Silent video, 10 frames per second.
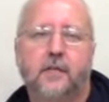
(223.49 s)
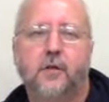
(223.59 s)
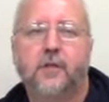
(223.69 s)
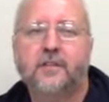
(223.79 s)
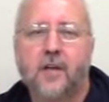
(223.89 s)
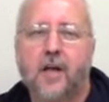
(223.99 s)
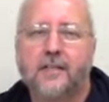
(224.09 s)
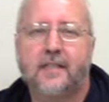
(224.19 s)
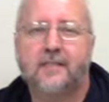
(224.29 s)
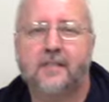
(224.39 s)
So this
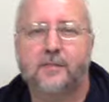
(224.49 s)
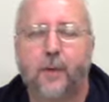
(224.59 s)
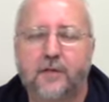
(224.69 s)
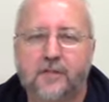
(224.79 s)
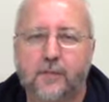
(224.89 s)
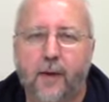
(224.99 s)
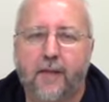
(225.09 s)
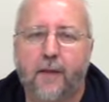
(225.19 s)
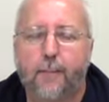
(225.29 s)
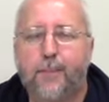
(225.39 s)
contest is sponsored
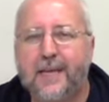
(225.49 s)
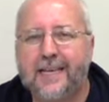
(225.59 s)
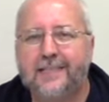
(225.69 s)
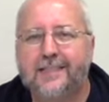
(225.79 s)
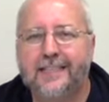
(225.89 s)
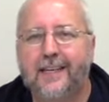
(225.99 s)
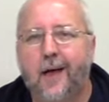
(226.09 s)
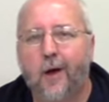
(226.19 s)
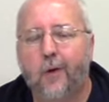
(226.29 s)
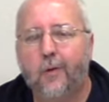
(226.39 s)
by the
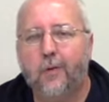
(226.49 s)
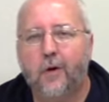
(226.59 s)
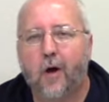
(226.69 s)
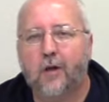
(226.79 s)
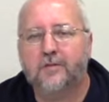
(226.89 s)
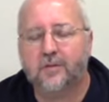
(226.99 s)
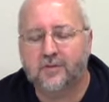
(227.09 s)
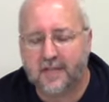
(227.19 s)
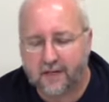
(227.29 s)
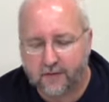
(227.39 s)
PTO, also
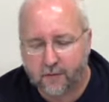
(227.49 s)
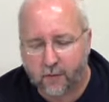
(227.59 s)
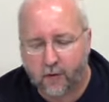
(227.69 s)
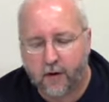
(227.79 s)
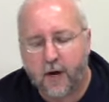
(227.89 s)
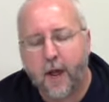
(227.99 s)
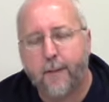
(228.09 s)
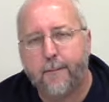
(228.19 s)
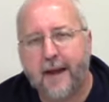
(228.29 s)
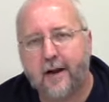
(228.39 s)
stands for
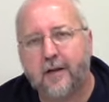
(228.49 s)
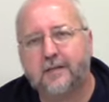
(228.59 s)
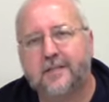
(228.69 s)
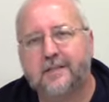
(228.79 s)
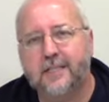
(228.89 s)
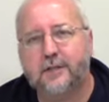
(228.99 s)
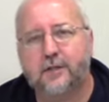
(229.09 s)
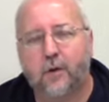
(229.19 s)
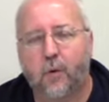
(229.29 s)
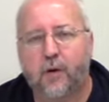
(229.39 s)
Parent
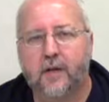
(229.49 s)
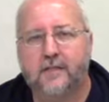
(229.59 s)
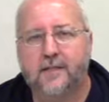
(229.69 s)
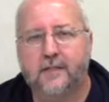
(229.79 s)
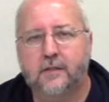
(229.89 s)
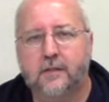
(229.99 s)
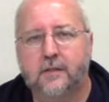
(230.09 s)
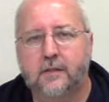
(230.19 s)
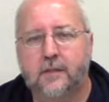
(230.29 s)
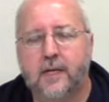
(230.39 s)
Teacher
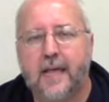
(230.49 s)
Organization.